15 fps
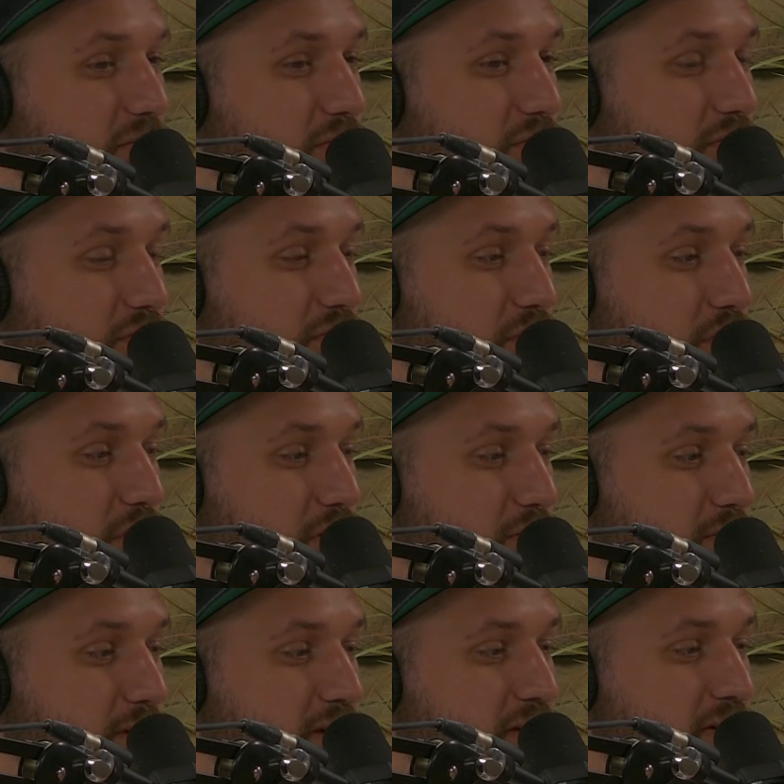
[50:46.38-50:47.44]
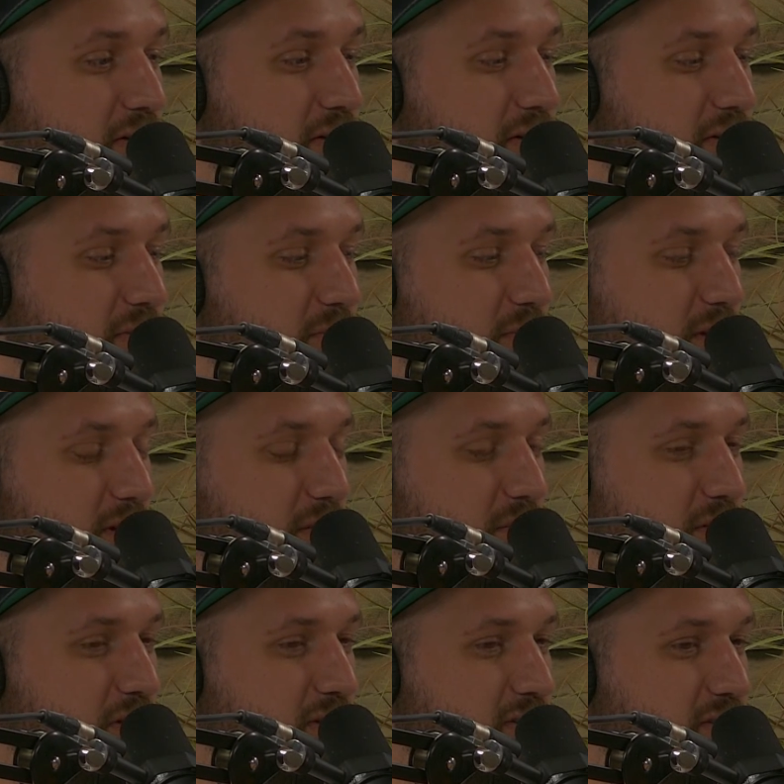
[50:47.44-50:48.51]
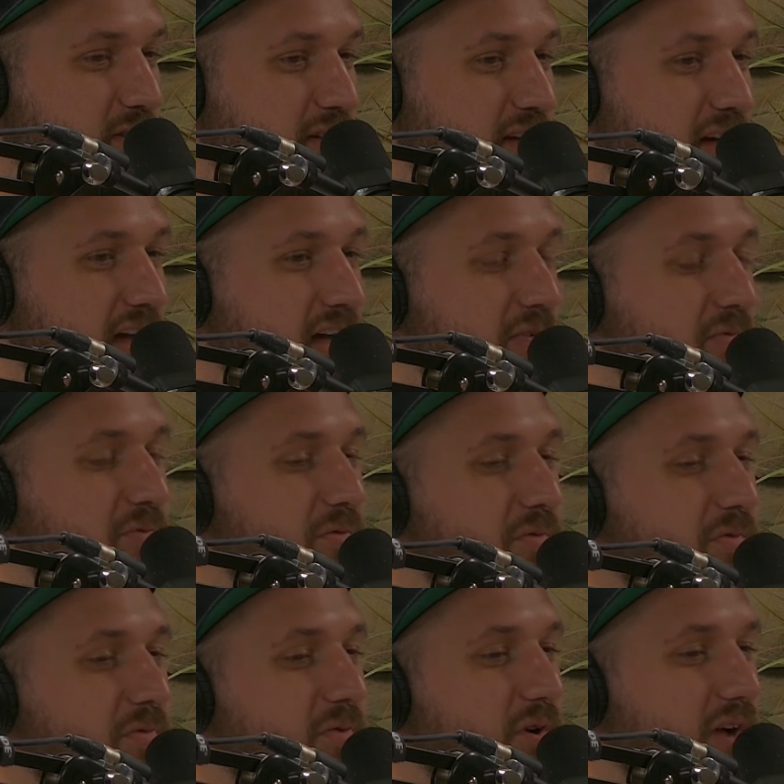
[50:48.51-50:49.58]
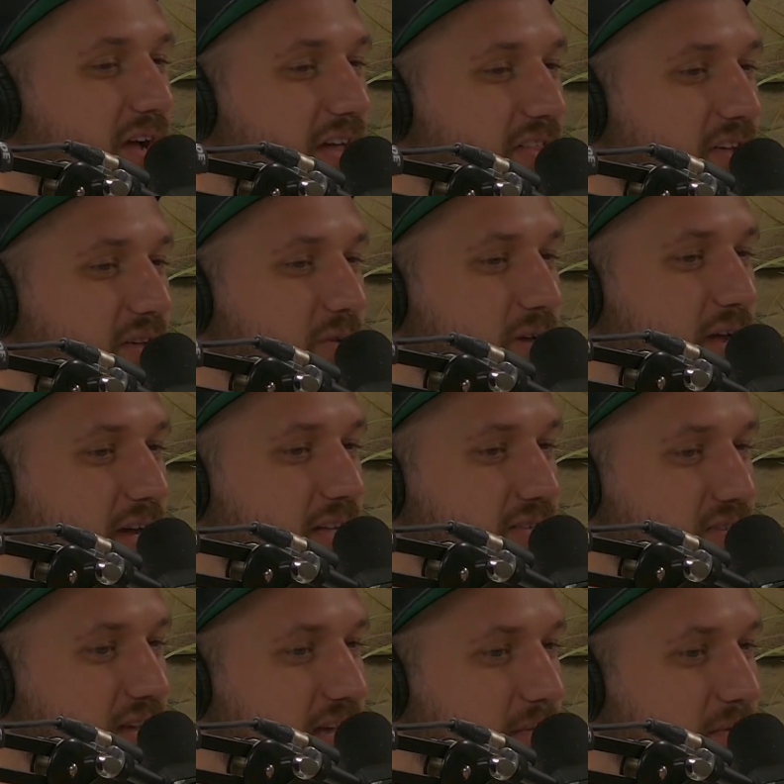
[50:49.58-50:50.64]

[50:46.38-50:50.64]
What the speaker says: freaked me out a little bit because I forgot that you can't escape